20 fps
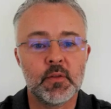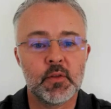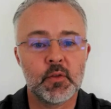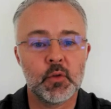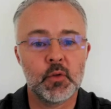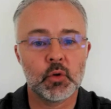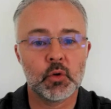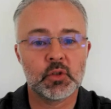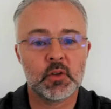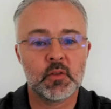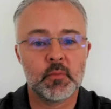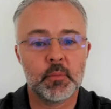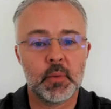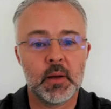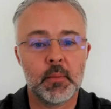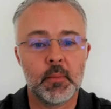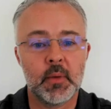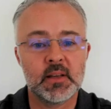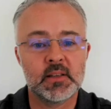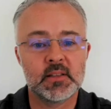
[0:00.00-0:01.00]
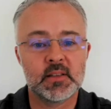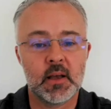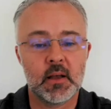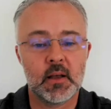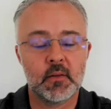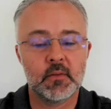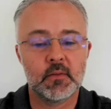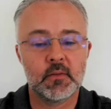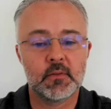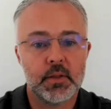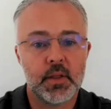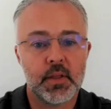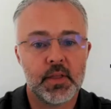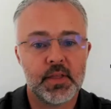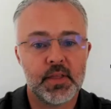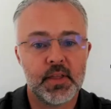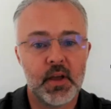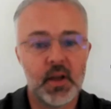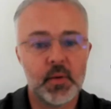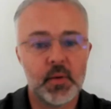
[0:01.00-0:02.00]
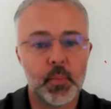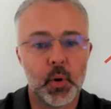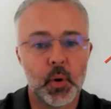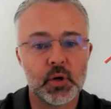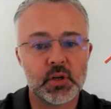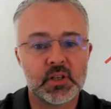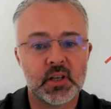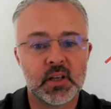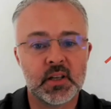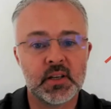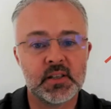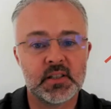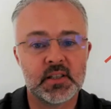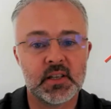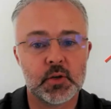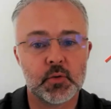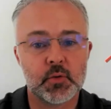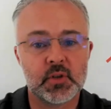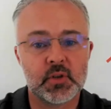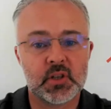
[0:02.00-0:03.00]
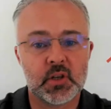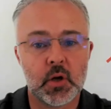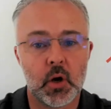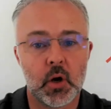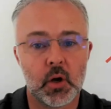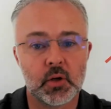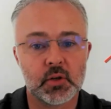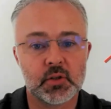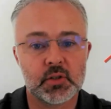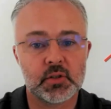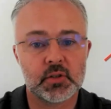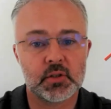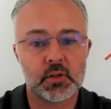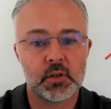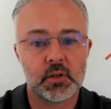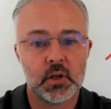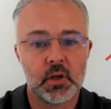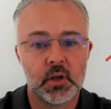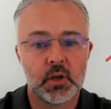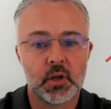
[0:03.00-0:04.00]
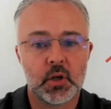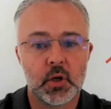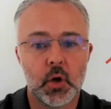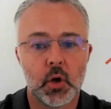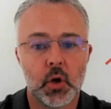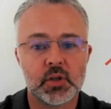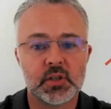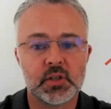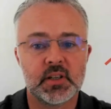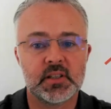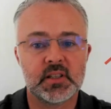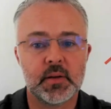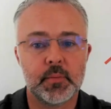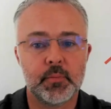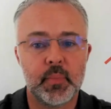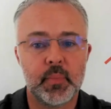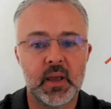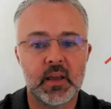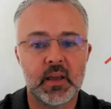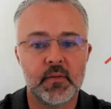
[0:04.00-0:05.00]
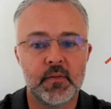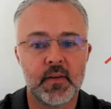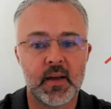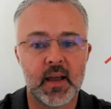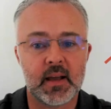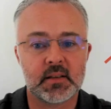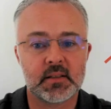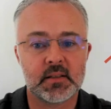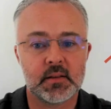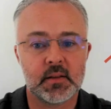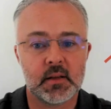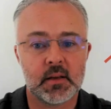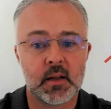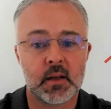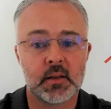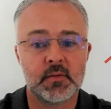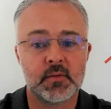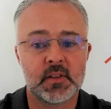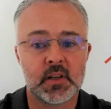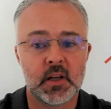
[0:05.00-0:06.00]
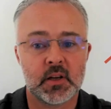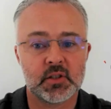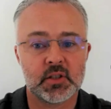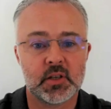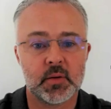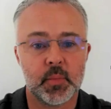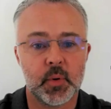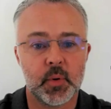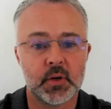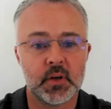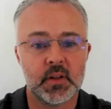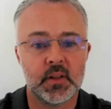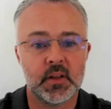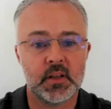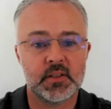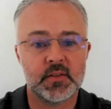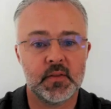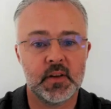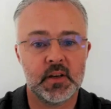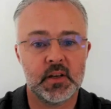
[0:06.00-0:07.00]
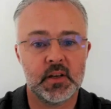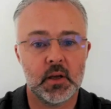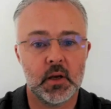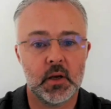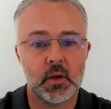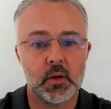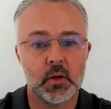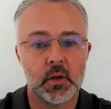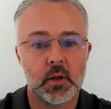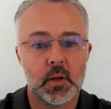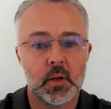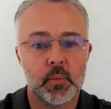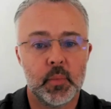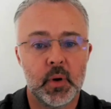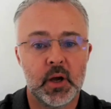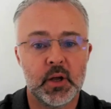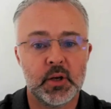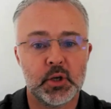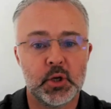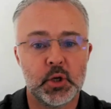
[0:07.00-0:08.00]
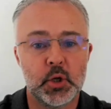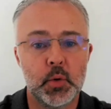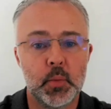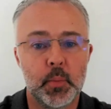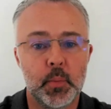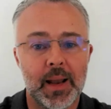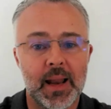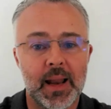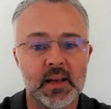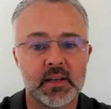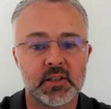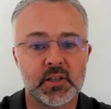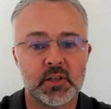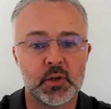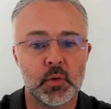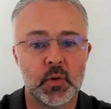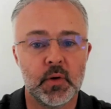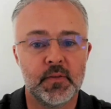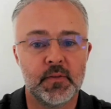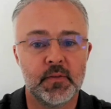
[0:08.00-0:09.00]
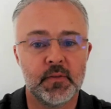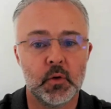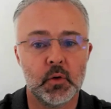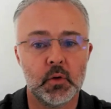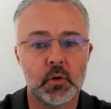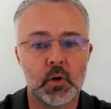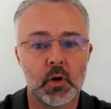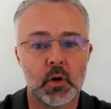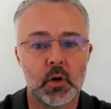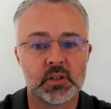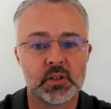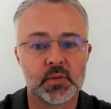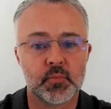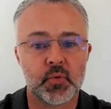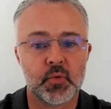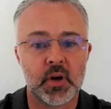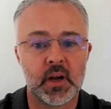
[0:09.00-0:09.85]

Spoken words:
have thought of by myself. The third point to consider is cost. Cost is a big factor that I touched upon in this video, but I do plan to do a full cost